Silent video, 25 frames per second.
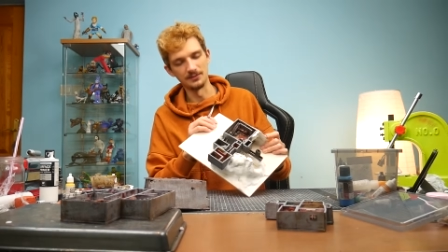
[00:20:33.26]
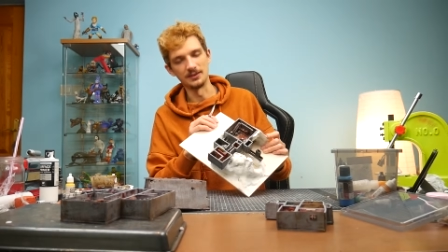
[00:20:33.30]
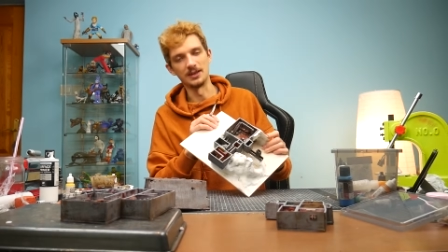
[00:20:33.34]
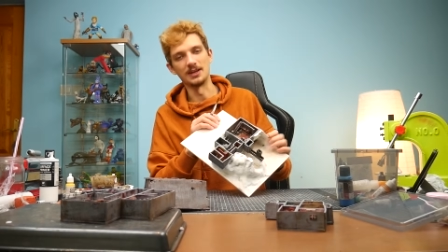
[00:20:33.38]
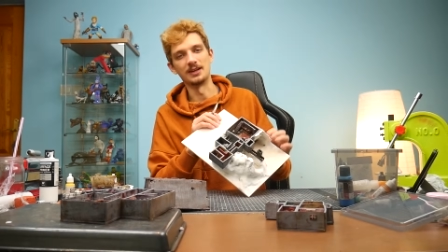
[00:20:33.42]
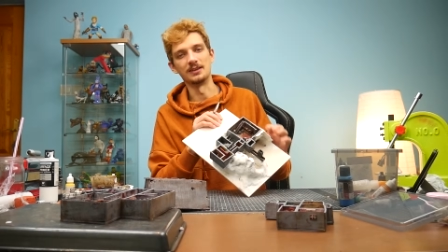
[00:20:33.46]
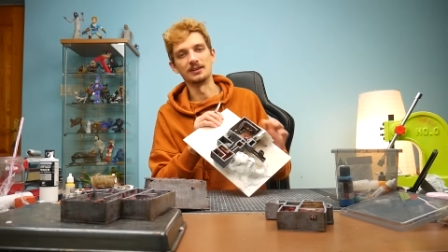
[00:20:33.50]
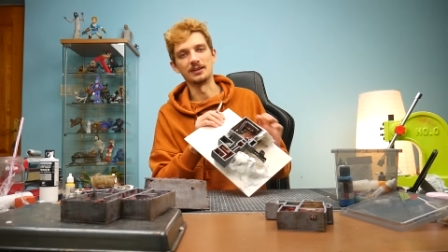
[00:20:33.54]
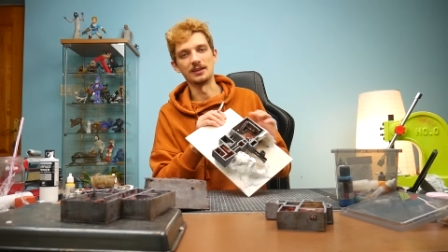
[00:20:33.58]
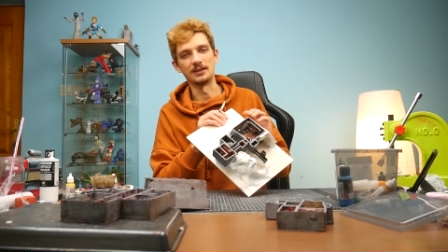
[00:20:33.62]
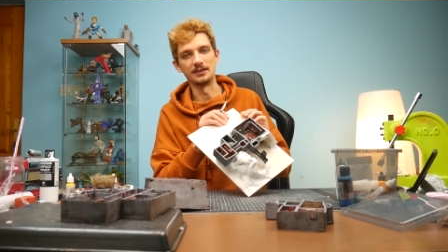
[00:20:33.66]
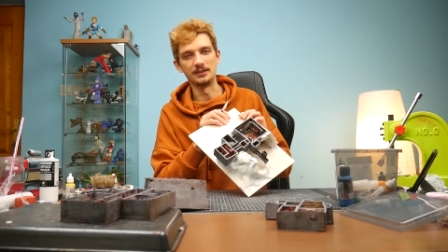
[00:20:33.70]

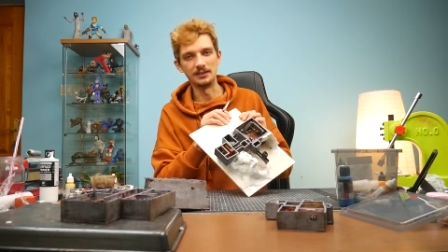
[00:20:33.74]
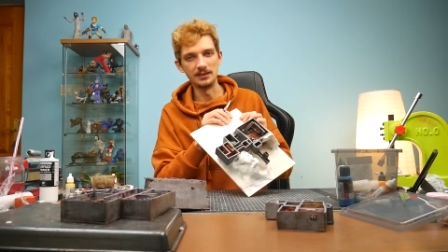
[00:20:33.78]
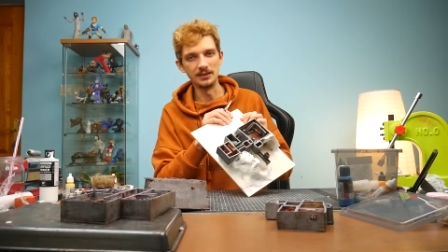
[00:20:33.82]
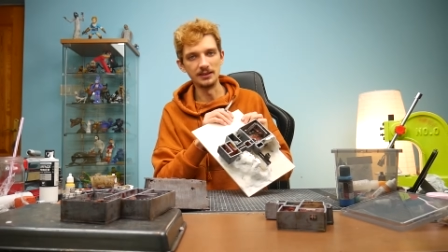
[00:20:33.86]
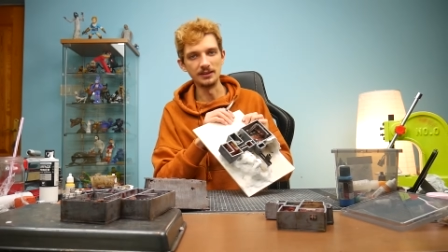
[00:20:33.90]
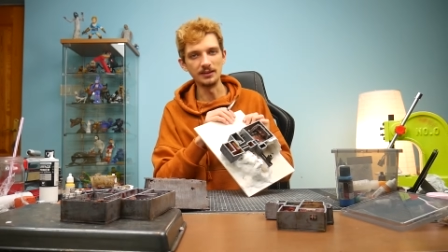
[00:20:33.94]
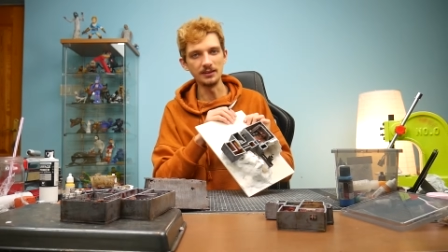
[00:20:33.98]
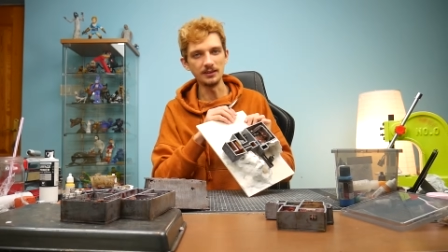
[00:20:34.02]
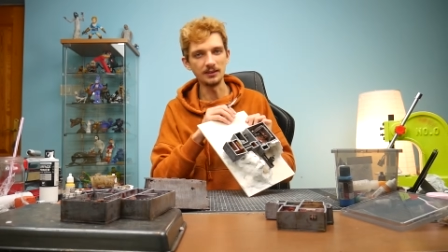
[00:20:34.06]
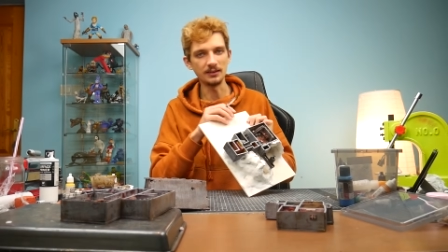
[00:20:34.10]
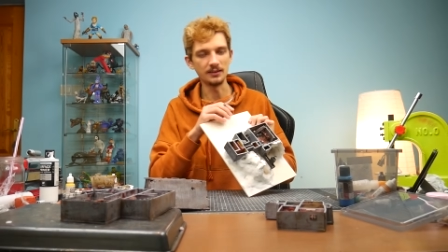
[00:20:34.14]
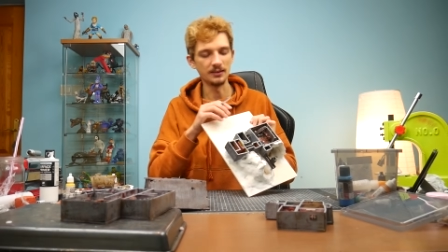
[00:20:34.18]
And I
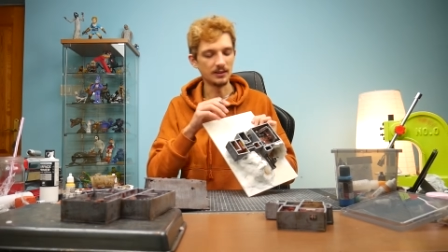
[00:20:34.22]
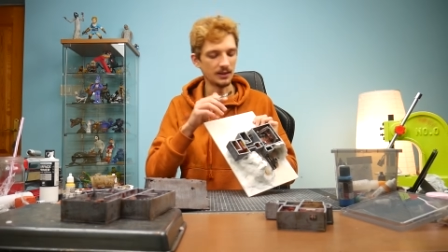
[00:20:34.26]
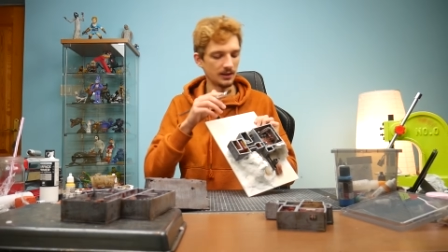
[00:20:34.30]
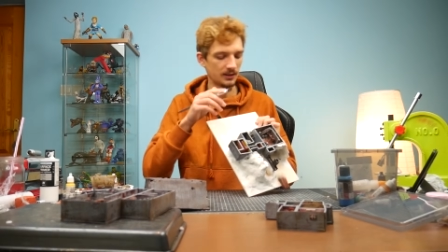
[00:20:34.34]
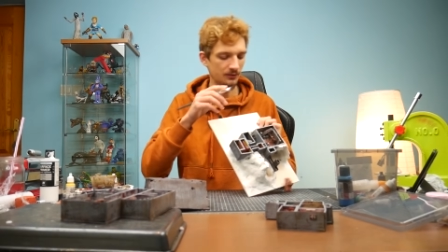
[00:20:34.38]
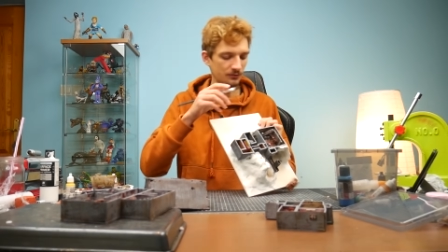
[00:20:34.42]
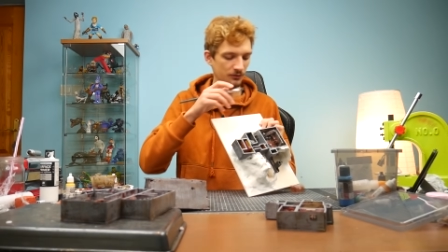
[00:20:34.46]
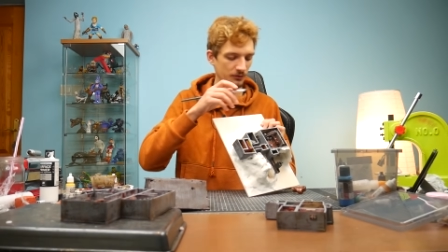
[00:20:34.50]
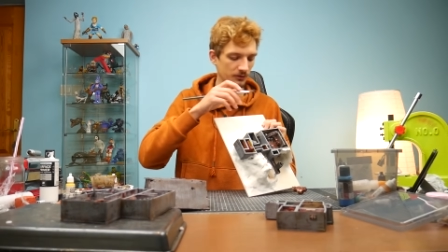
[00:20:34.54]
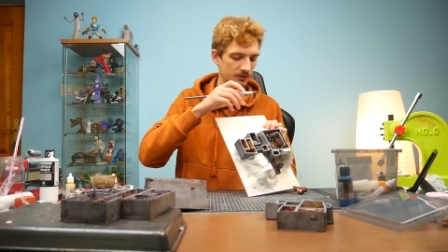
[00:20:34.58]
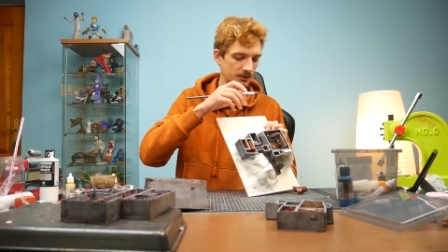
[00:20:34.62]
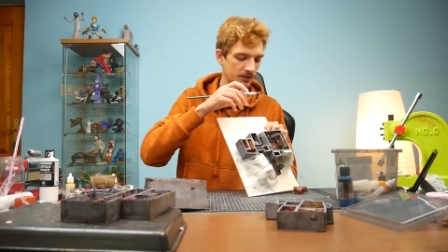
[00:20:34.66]
think
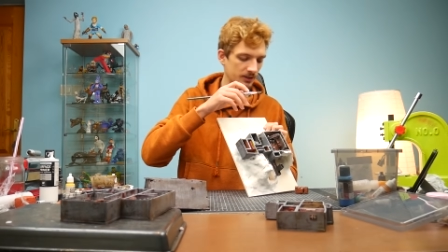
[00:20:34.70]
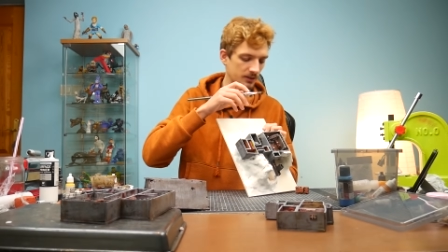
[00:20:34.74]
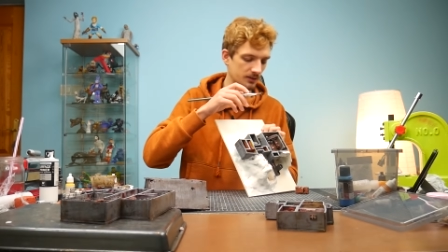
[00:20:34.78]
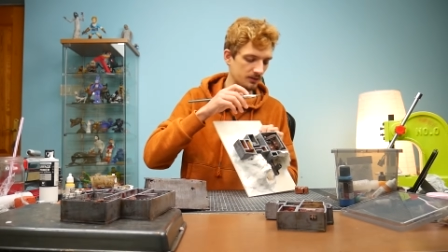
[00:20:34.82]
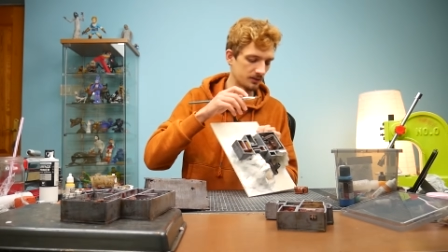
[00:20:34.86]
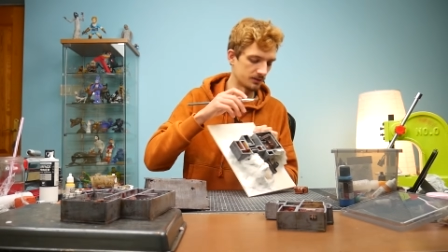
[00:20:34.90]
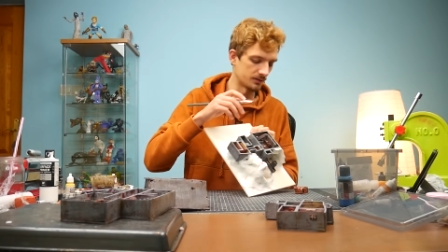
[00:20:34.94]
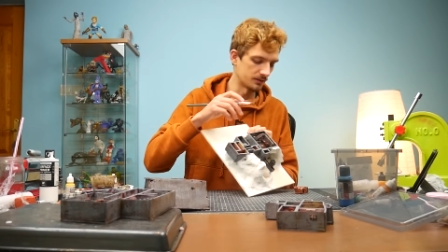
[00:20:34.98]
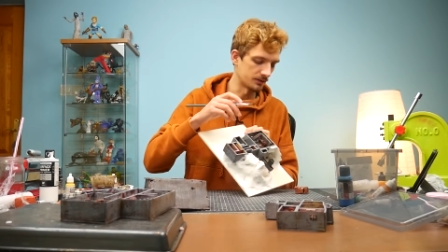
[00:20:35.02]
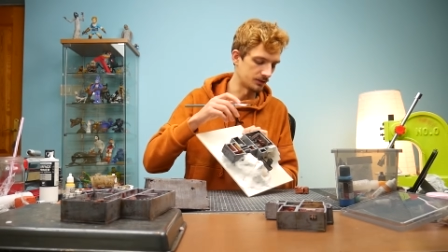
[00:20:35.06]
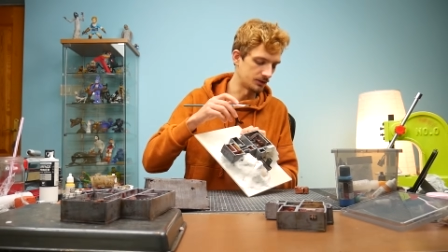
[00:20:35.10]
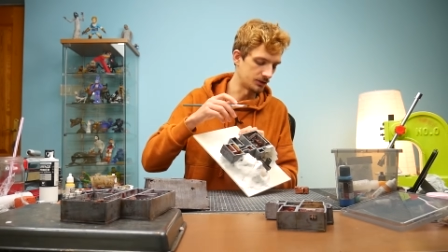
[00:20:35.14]
that for the...
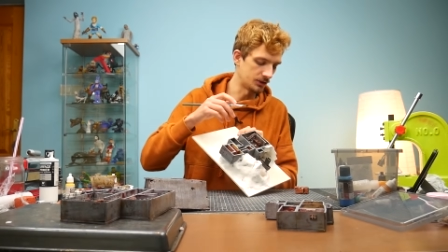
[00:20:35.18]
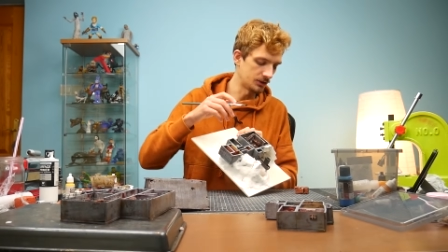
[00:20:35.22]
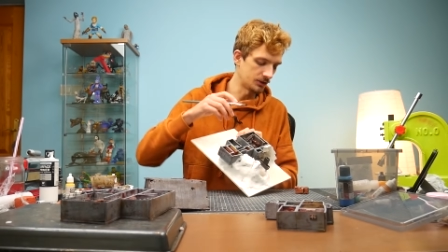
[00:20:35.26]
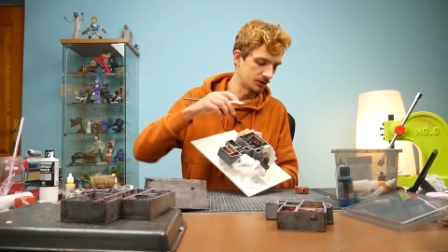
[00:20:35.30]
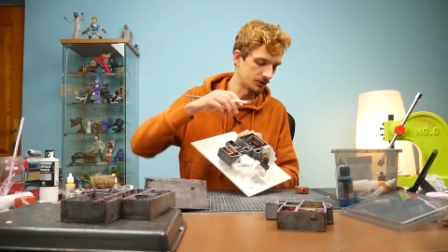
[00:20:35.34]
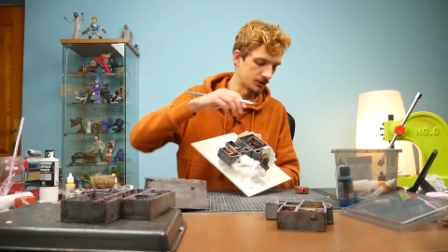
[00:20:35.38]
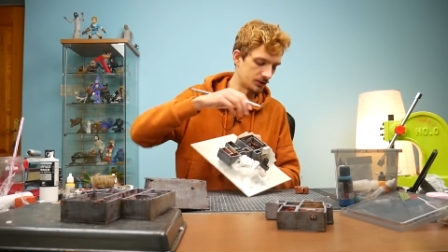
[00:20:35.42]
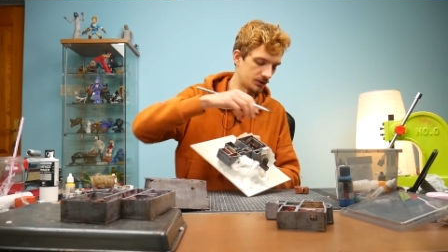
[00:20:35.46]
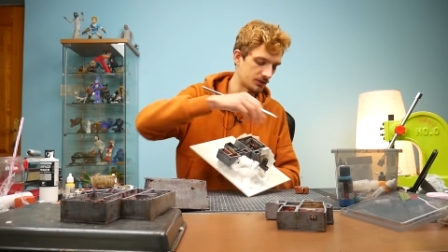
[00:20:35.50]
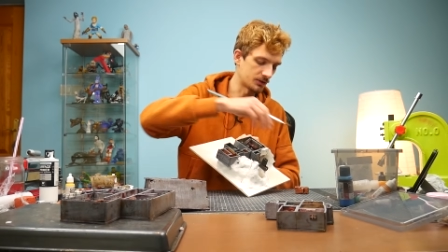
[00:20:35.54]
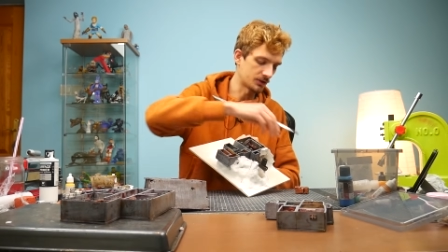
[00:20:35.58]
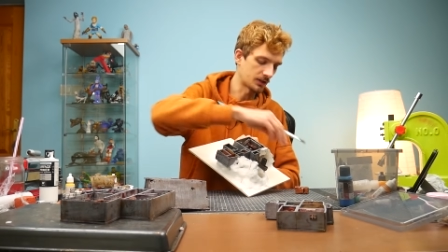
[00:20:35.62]

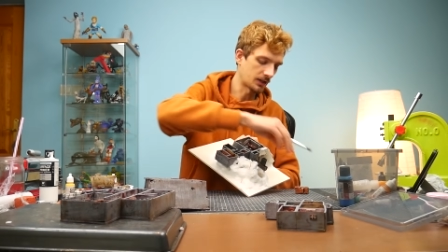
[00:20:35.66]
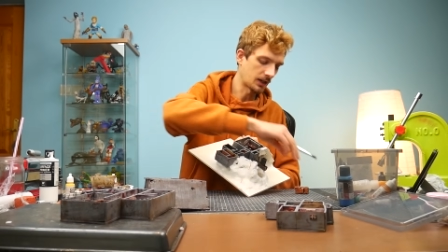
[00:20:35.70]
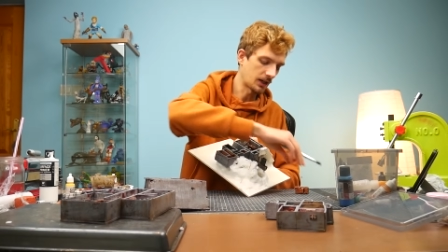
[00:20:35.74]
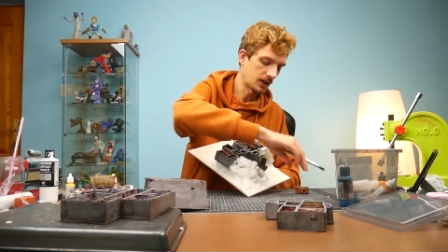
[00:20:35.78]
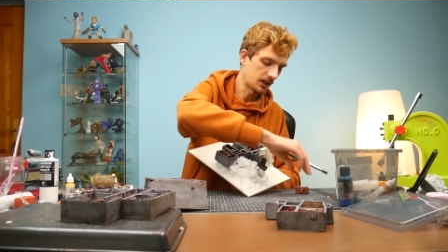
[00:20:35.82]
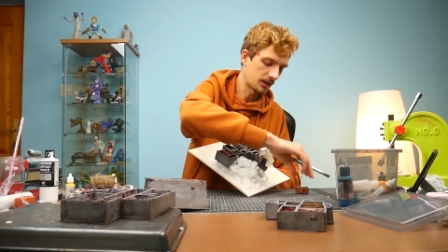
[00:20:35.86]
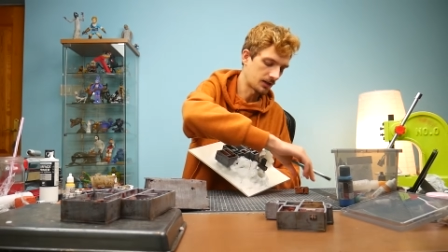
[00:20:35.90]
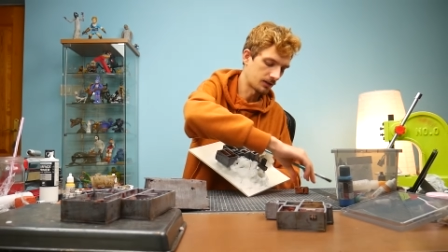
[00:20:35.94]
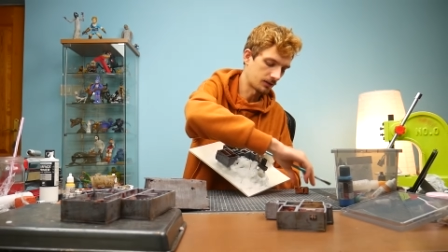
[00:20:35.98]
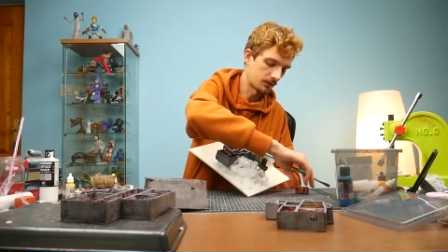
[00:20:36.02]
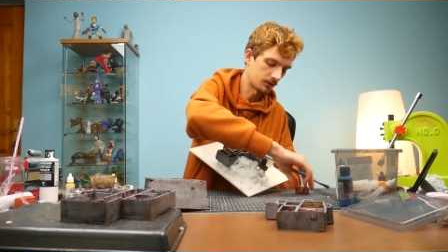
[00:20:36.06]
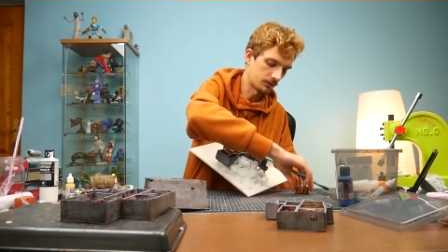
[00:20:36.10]
This is
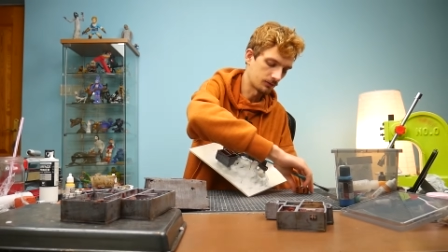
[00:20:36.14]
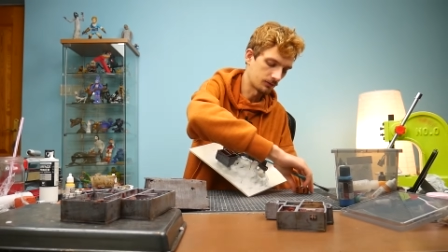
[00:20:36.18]
car.